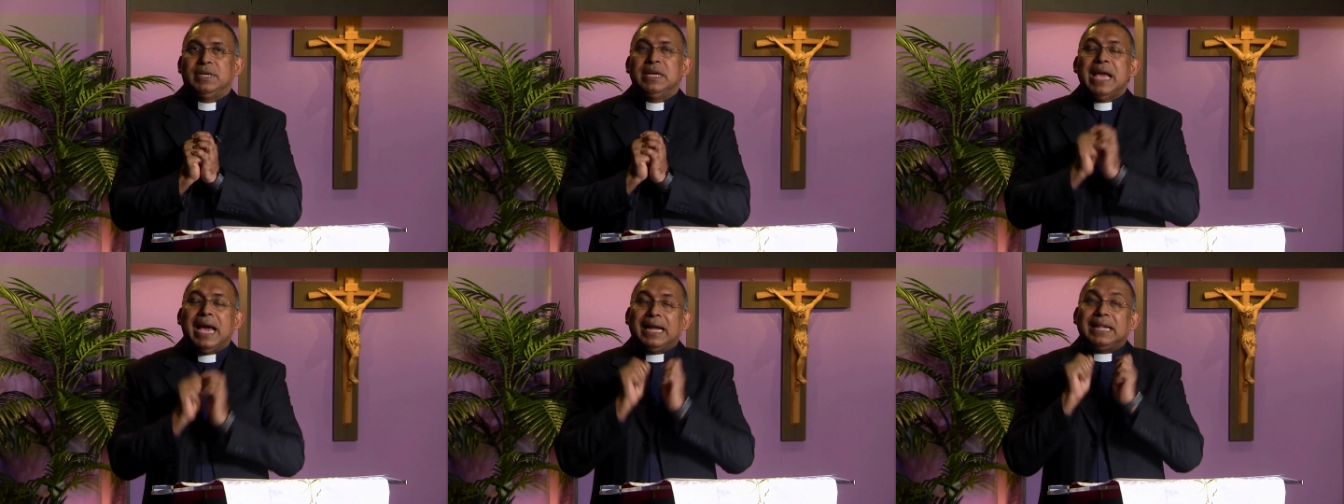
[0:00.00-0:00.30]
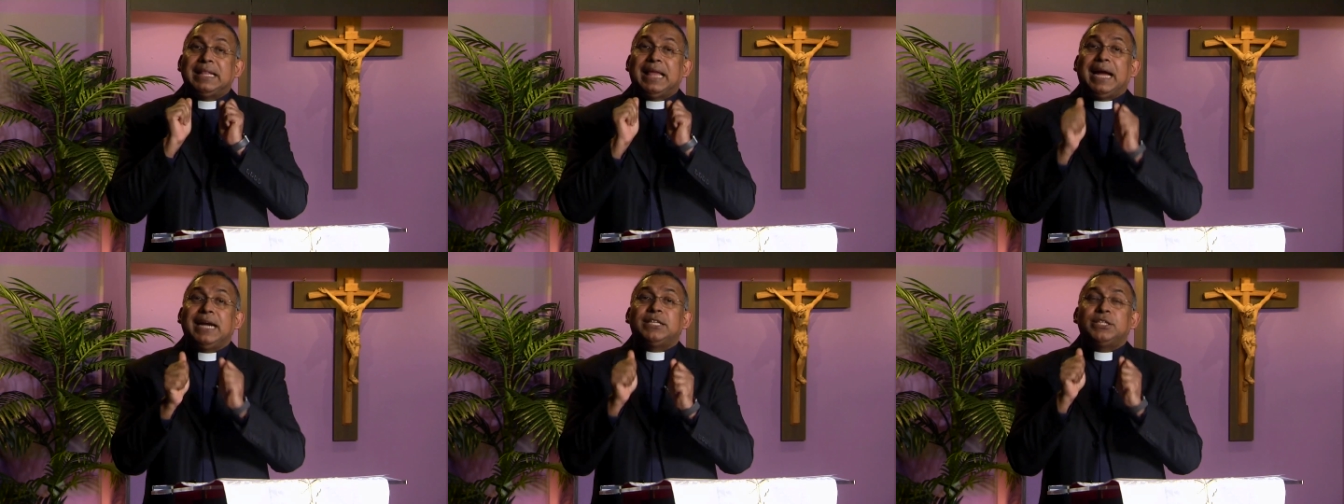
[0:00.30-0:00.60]

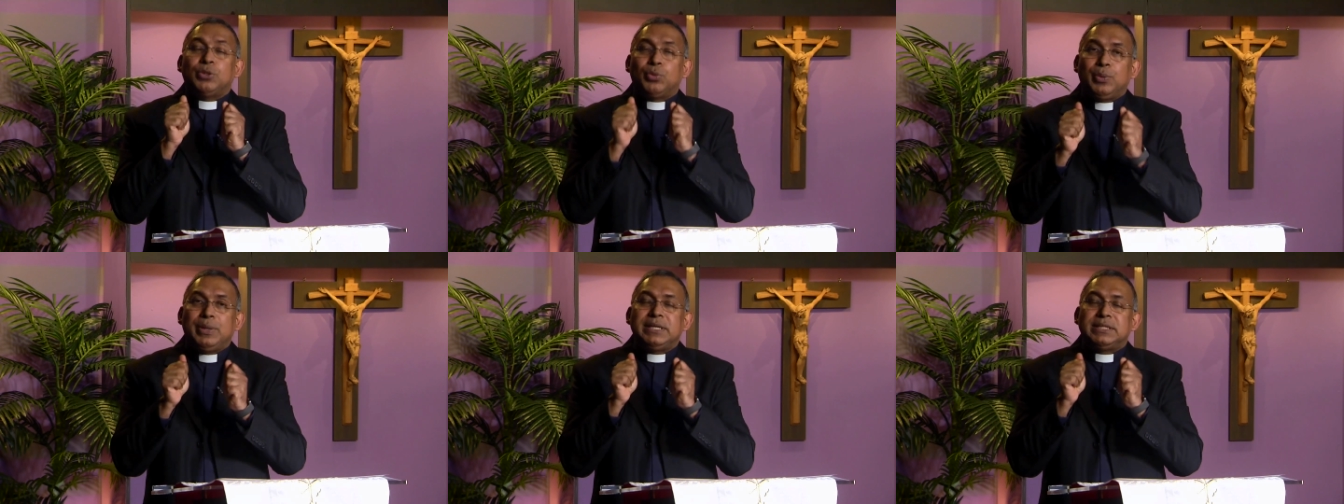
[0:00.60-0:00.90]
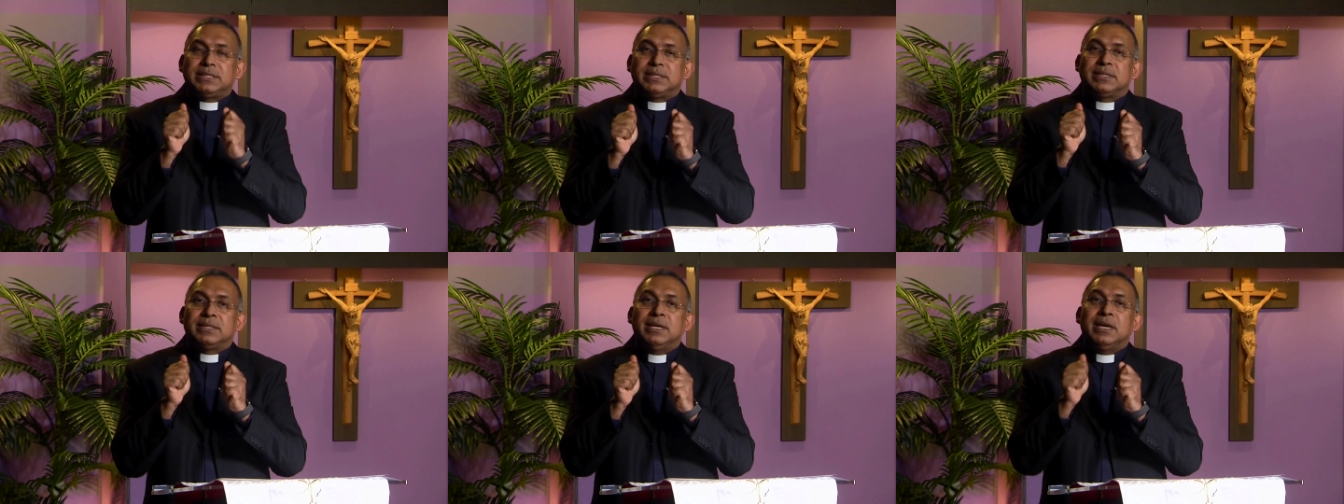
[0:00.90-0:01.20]
And that's the
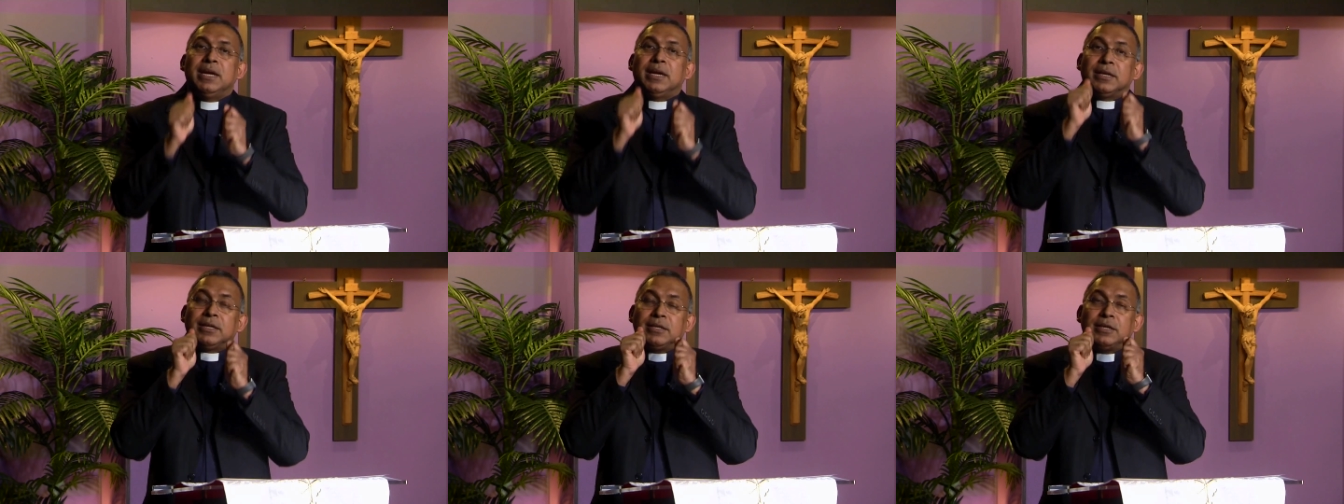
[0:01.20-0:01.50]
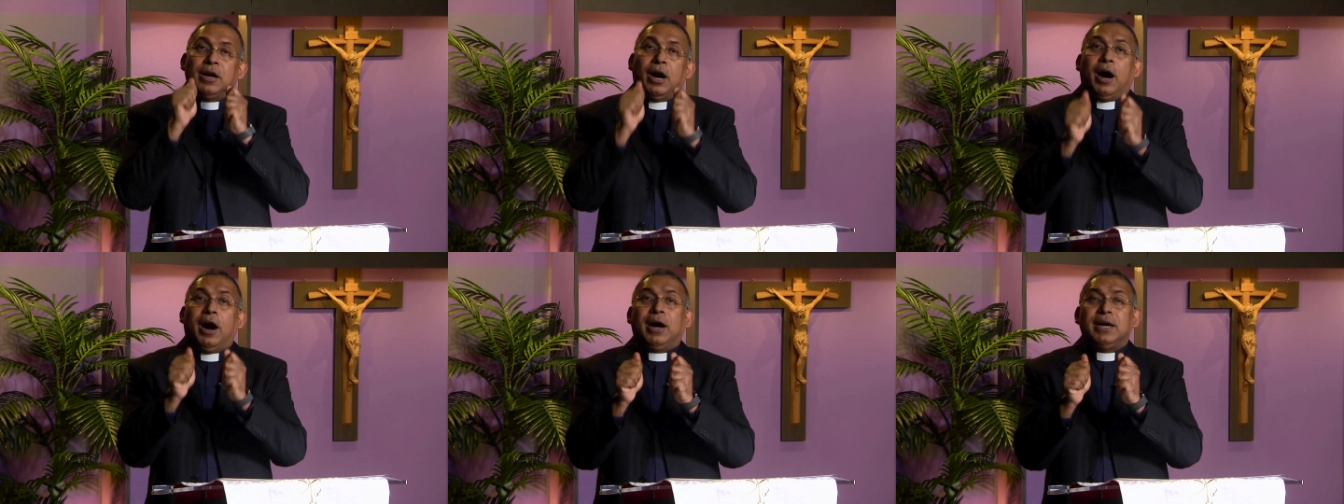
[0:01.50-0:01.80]
reason
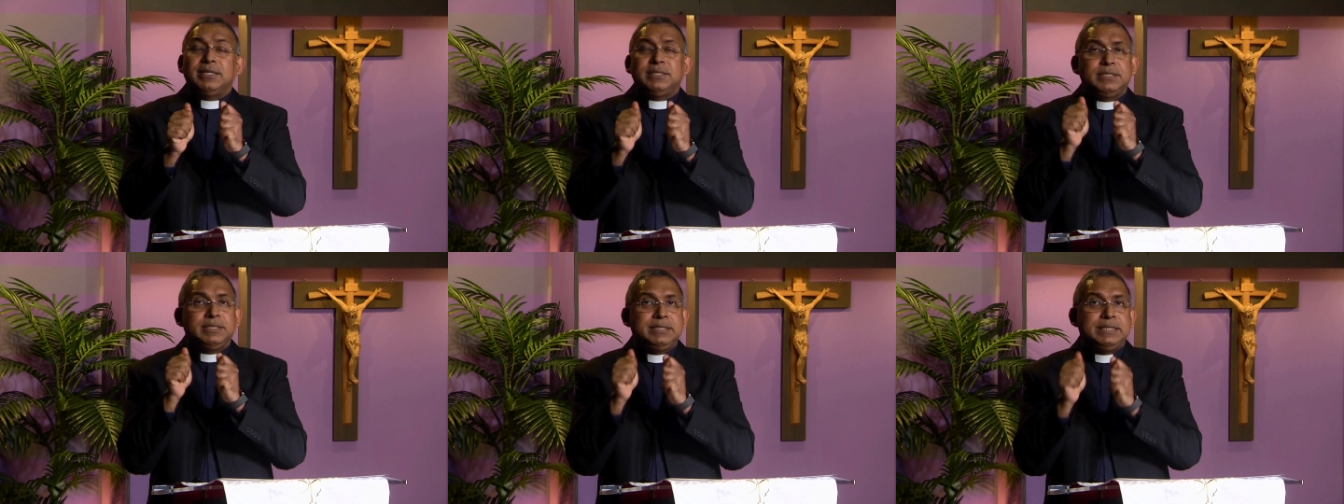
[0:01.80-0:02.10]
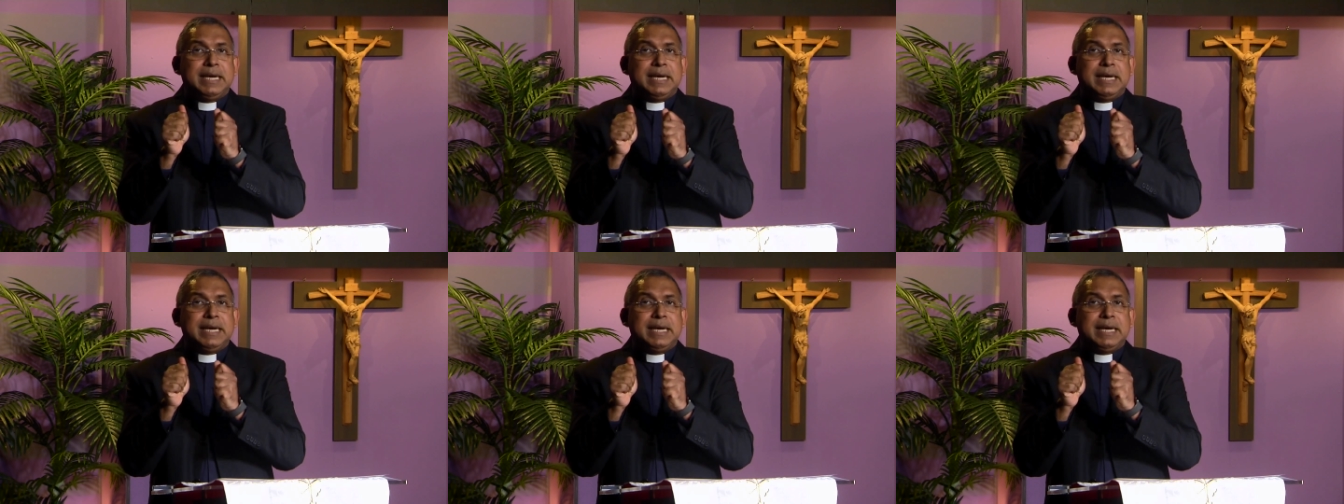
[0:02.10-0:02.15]
God's